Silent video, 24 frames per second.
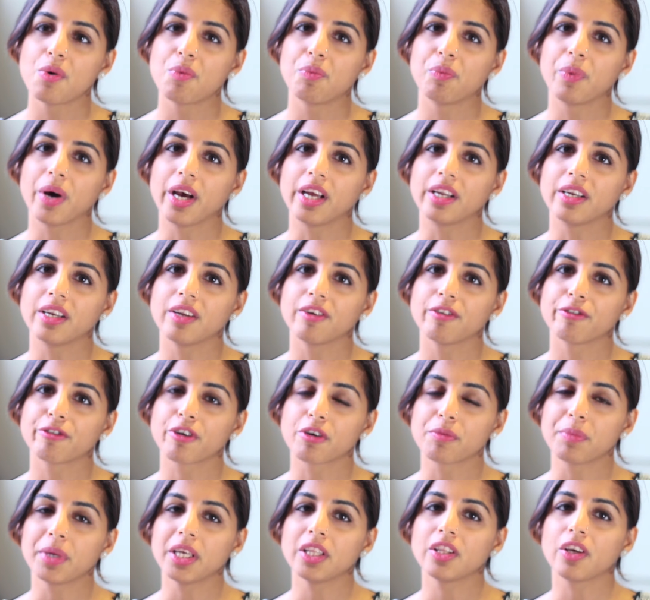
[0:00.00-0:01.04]
But for
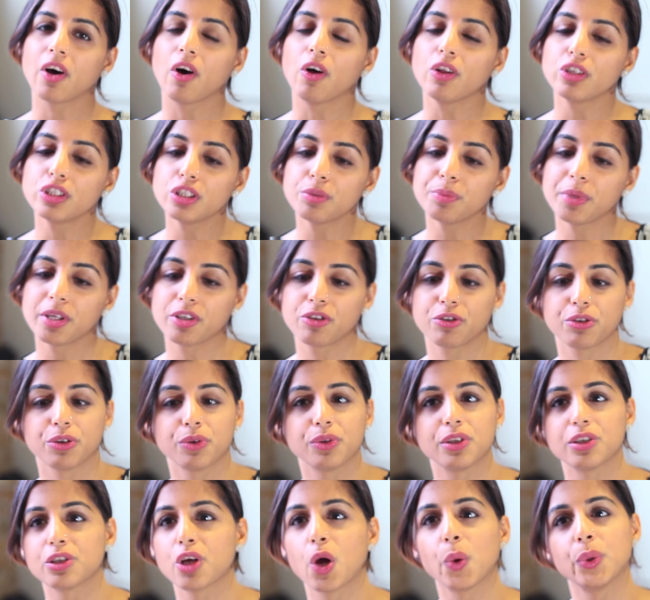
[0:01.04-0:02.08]
me, the ultimate
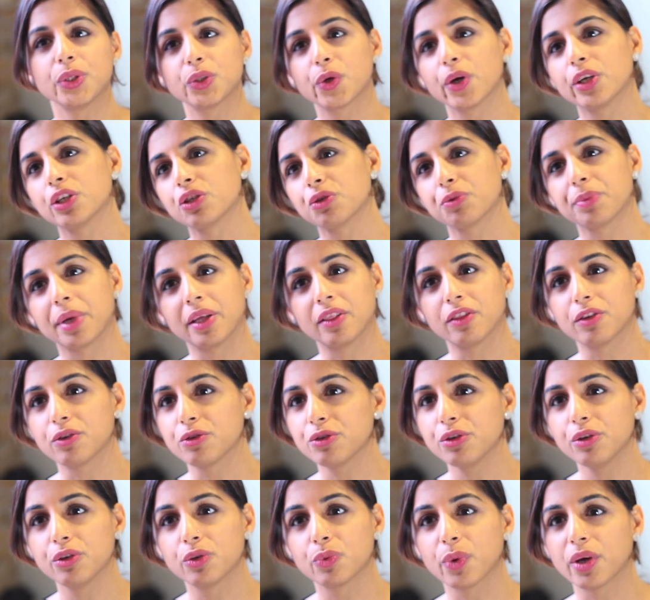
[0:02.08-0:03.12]
truth is always going to remain the
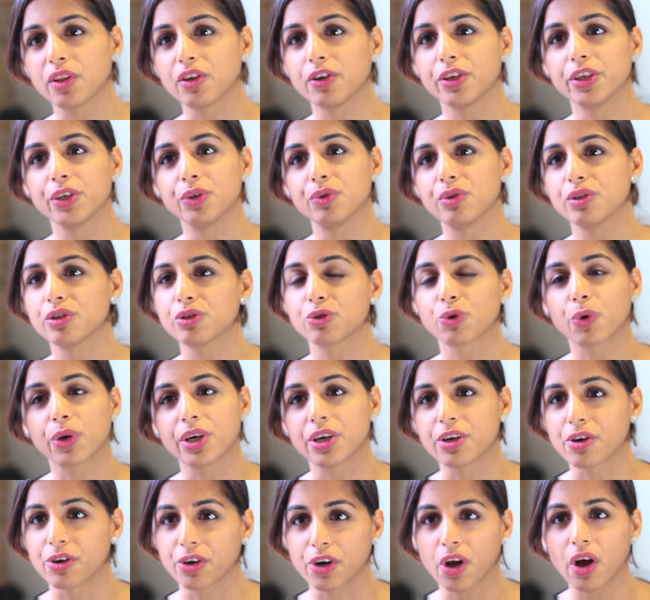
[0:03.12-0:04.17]
truth, whether you distort
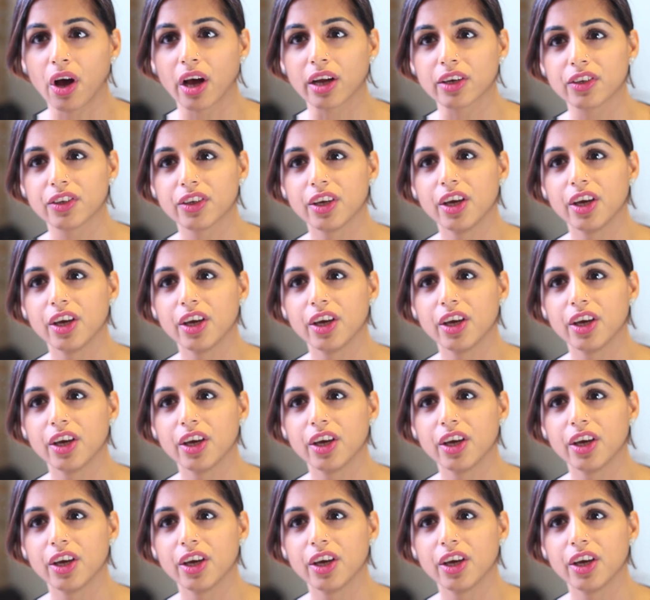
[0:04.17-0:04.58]
it or not.